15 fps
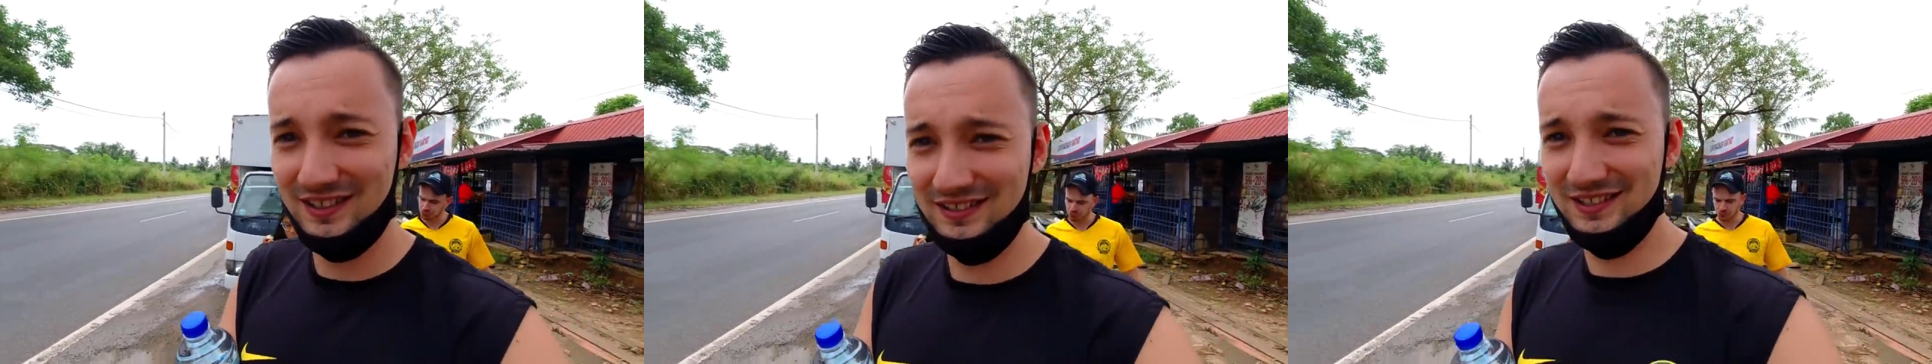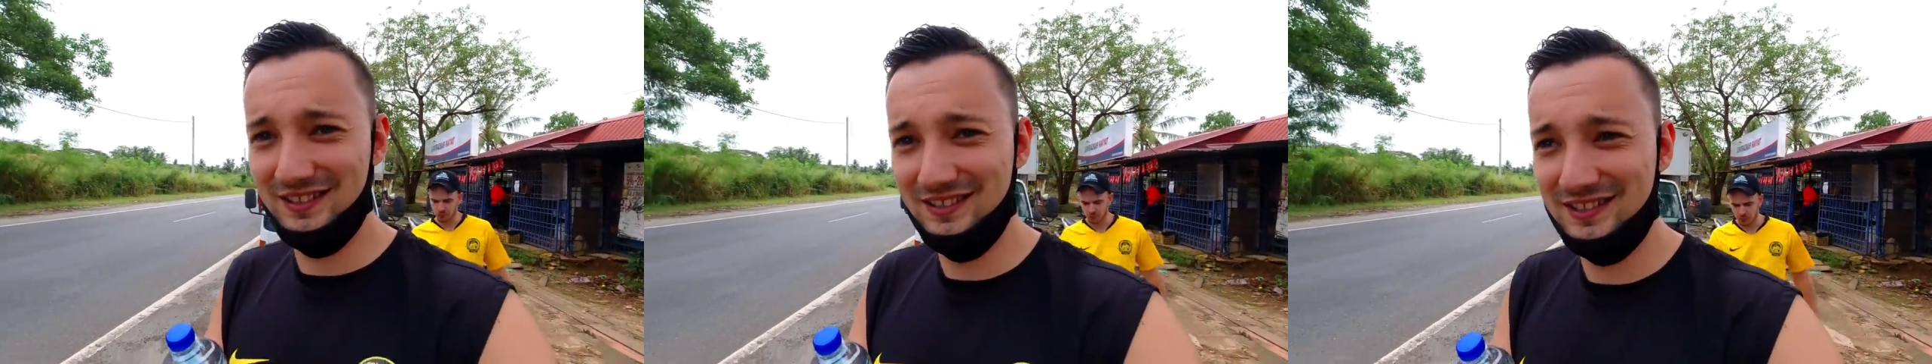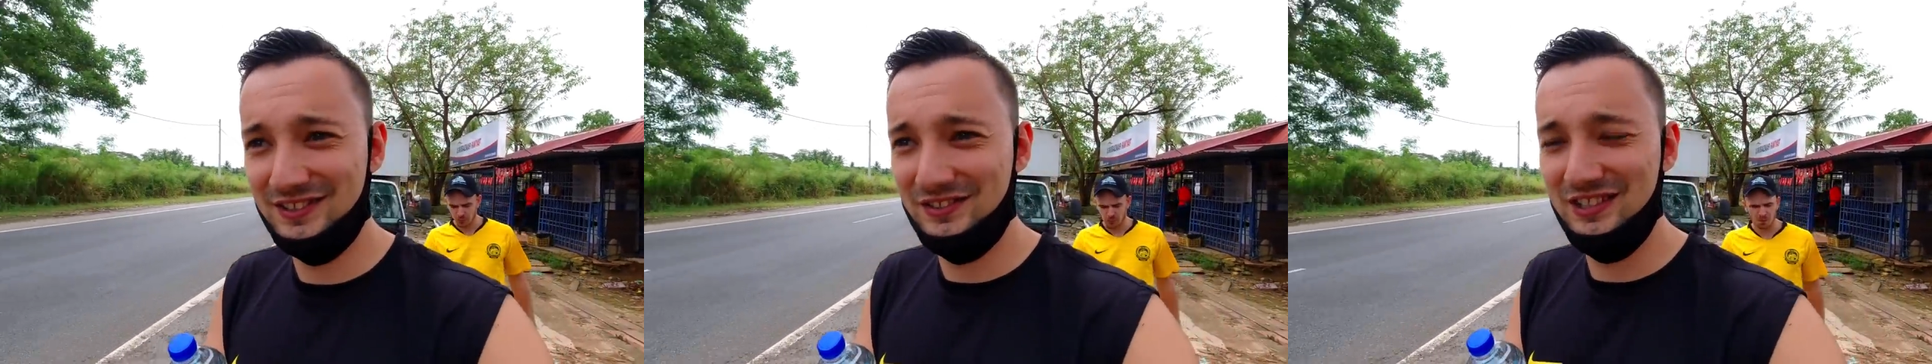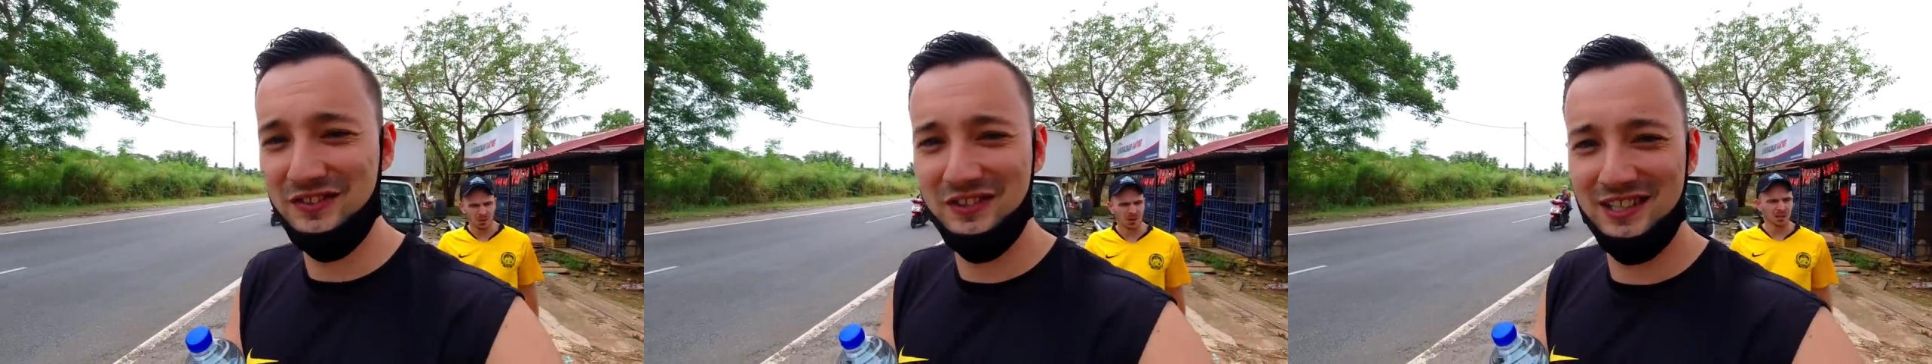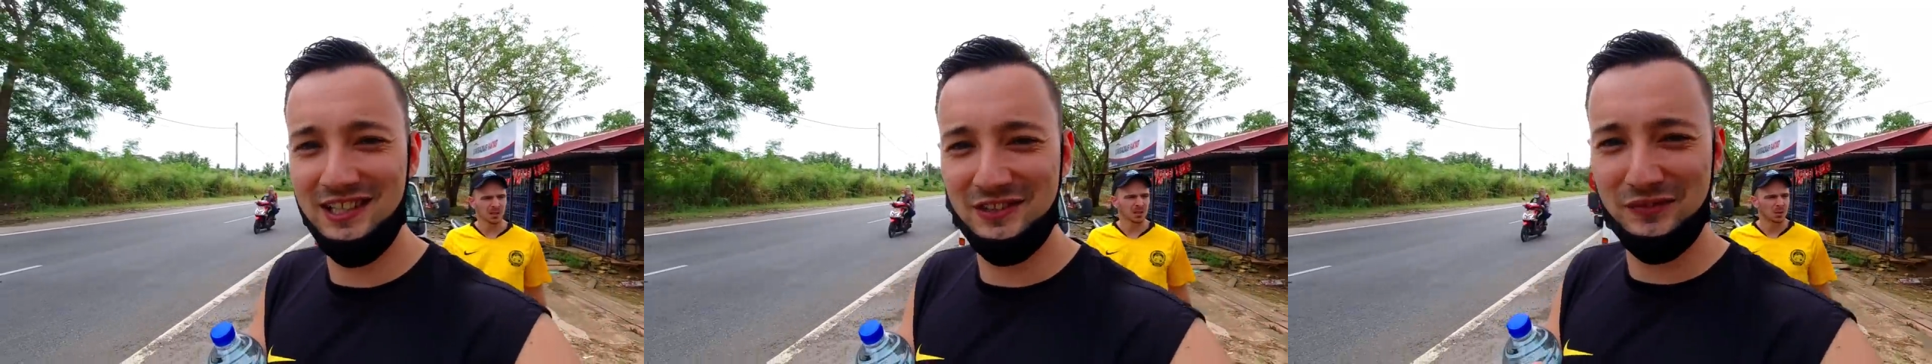and then see
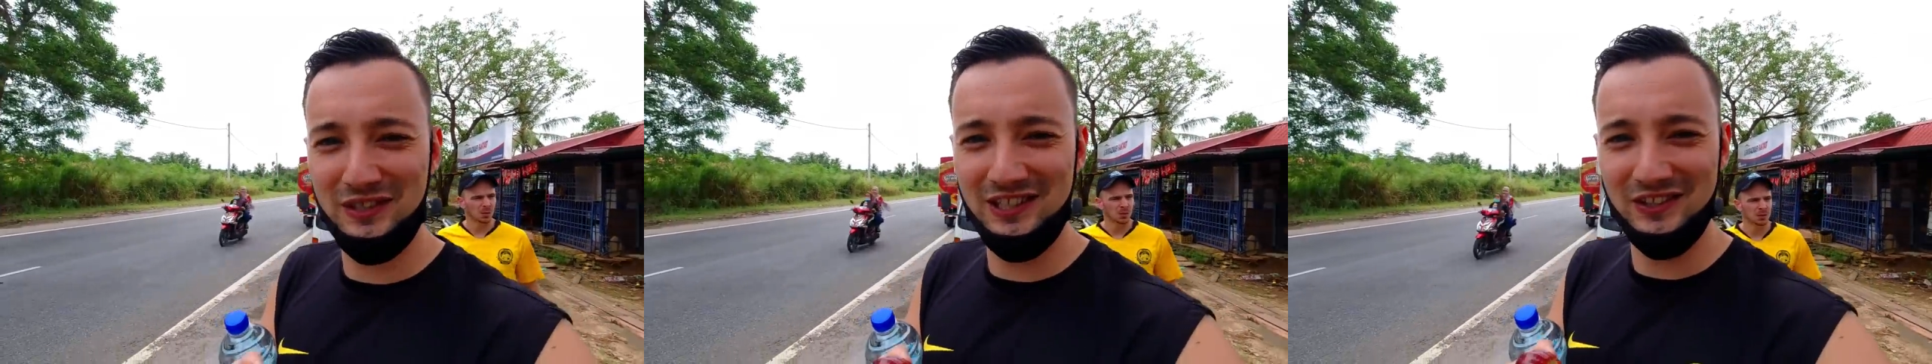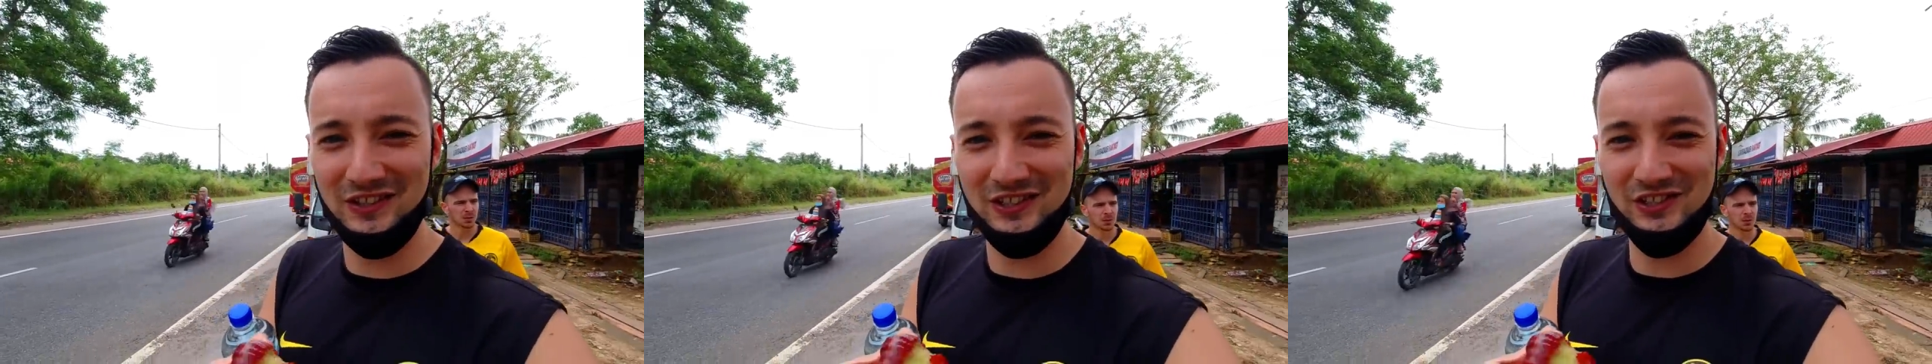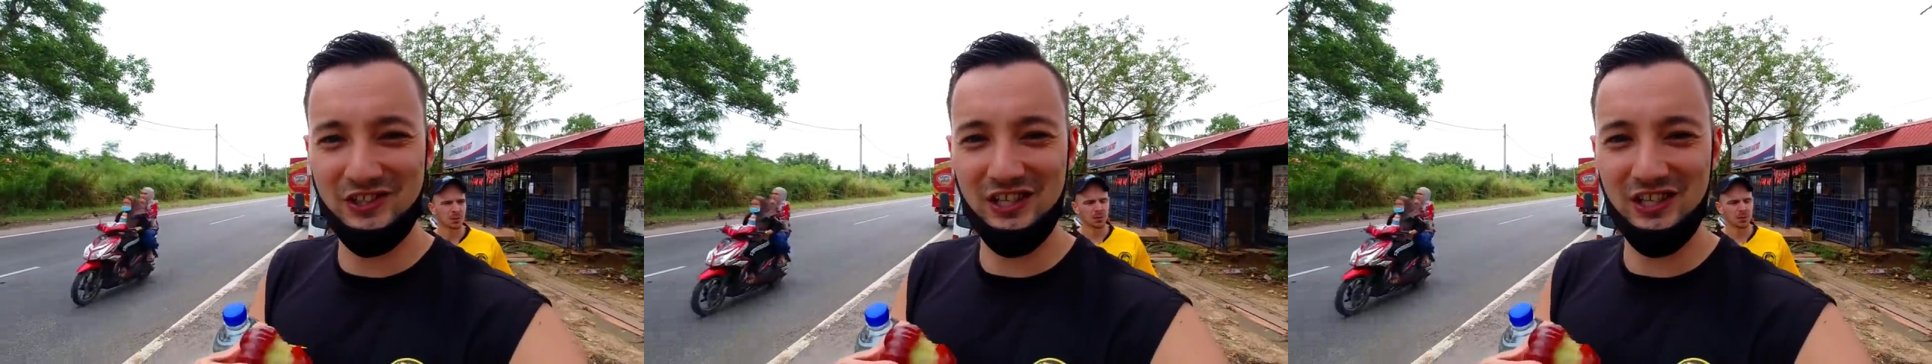you in the next video.